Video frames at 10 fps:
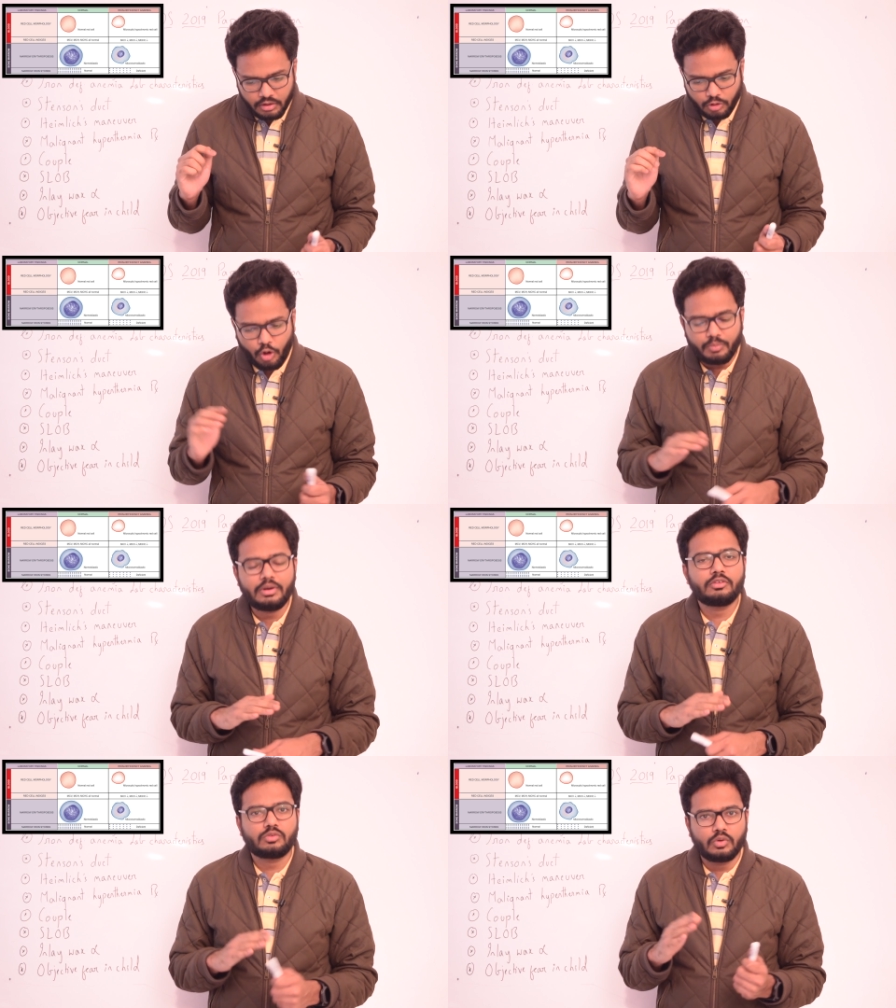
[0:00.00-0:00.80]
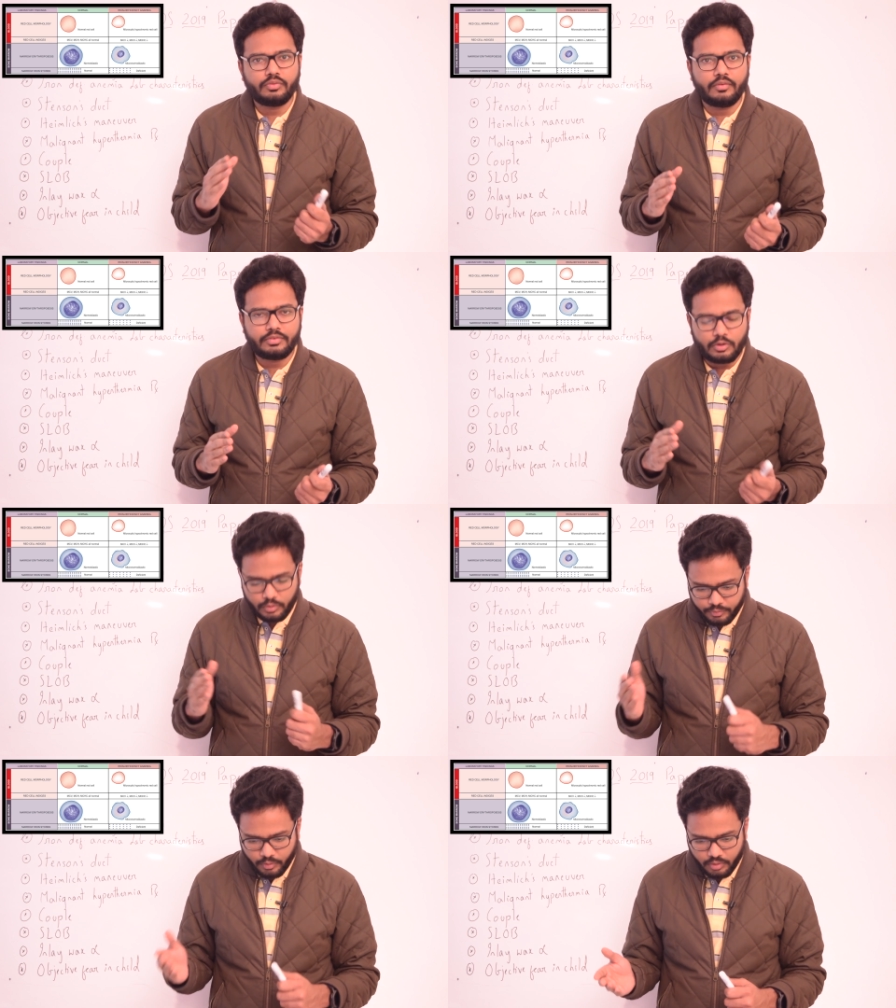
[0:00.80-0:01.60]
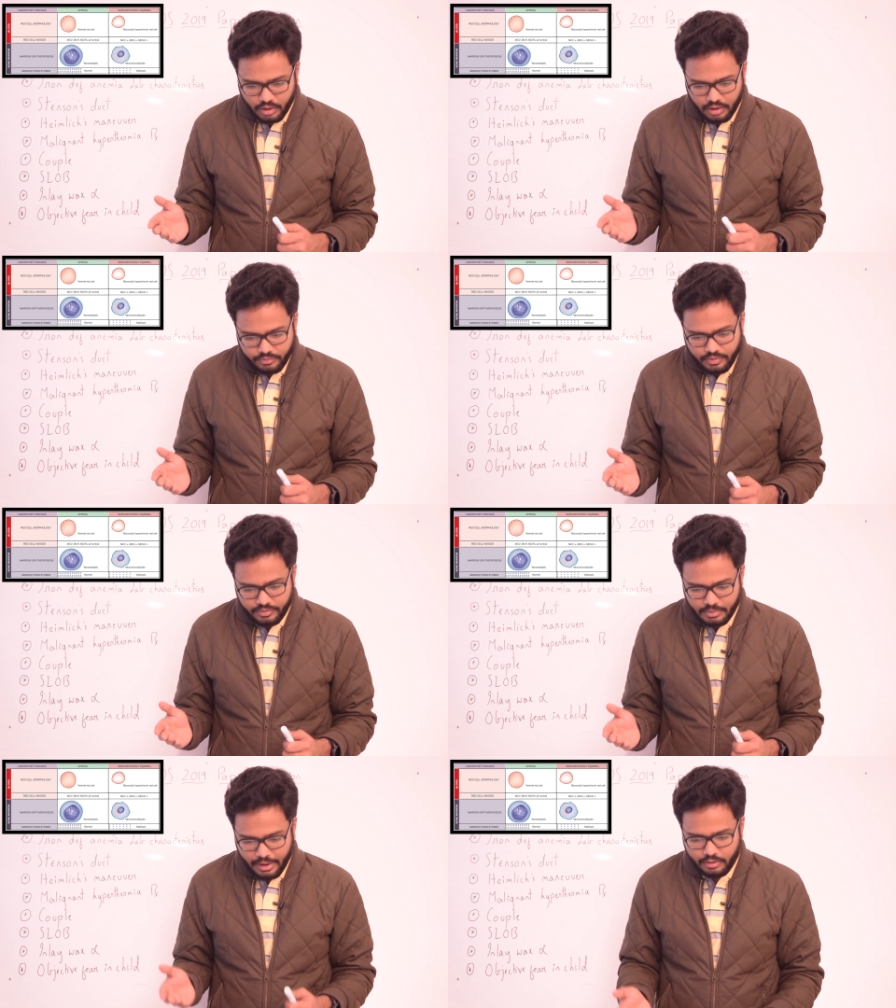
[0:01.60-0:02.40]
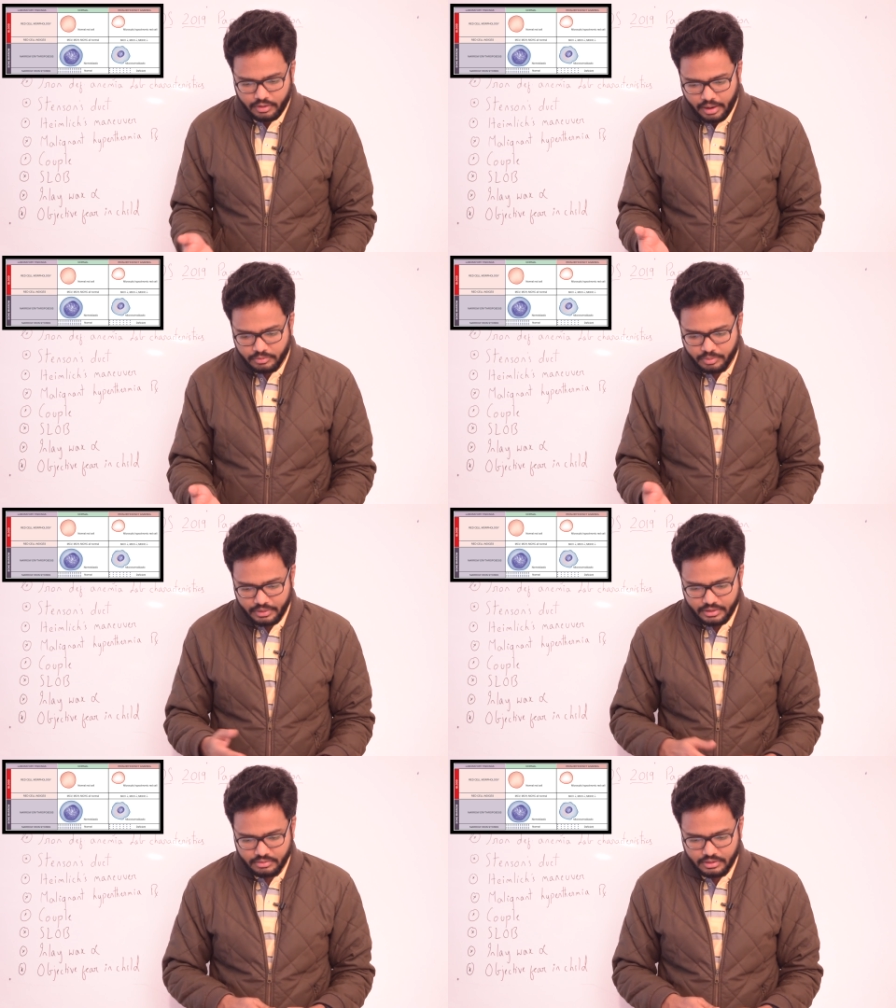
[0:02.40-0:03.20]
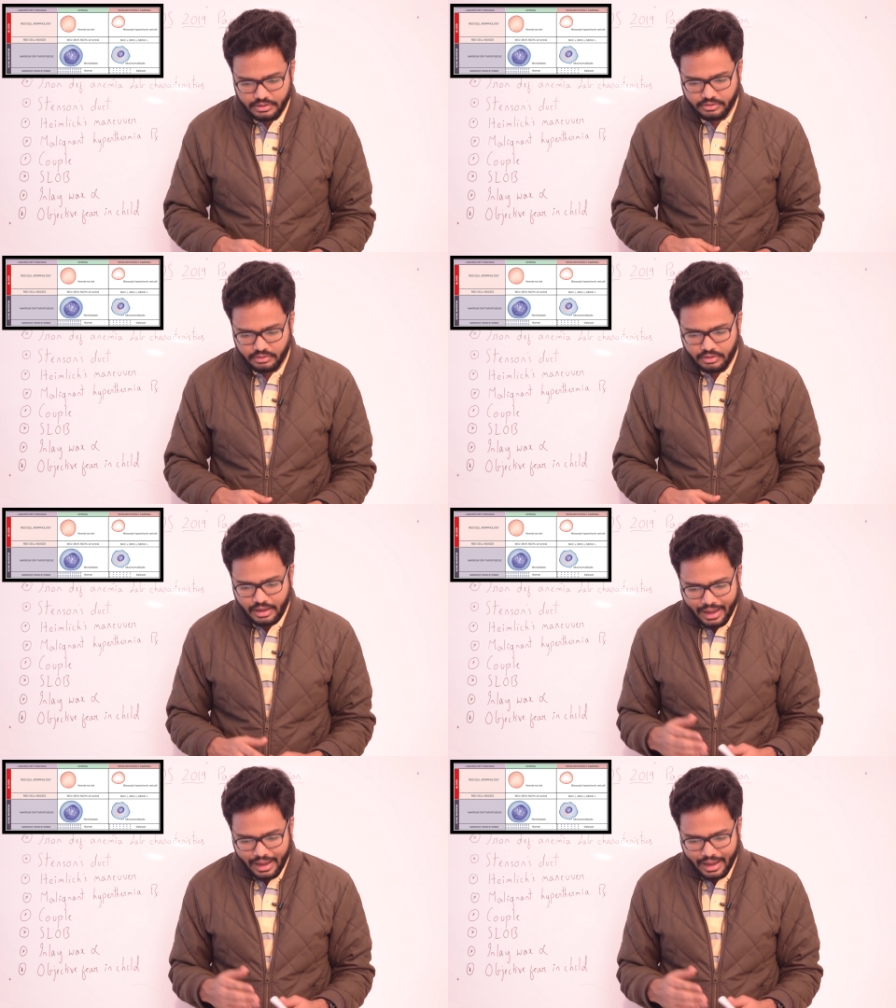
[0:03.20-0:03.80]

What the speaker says: Normal is 250 to 450 micrograms per deciliter.